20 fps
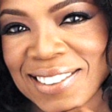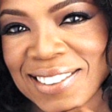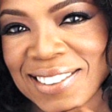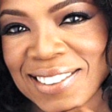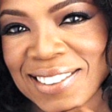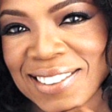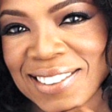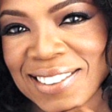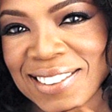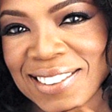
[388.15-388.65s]

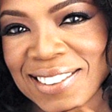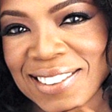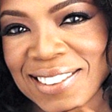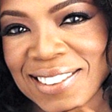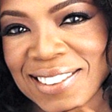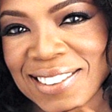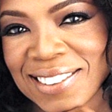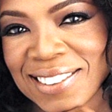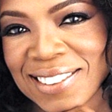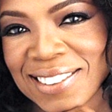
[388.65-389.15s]
for having
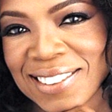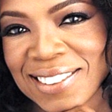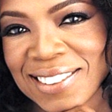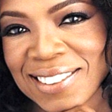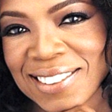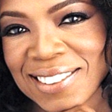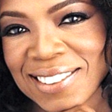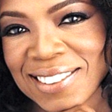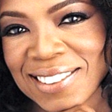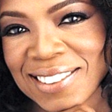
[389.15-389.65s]

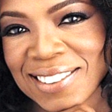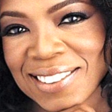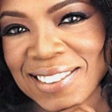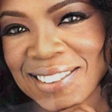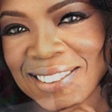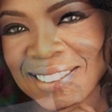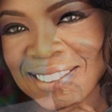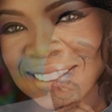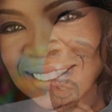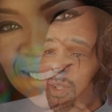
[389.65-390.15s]
his daughter on the
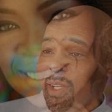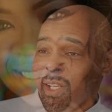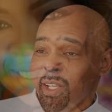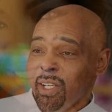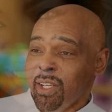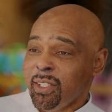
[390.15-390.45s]
show.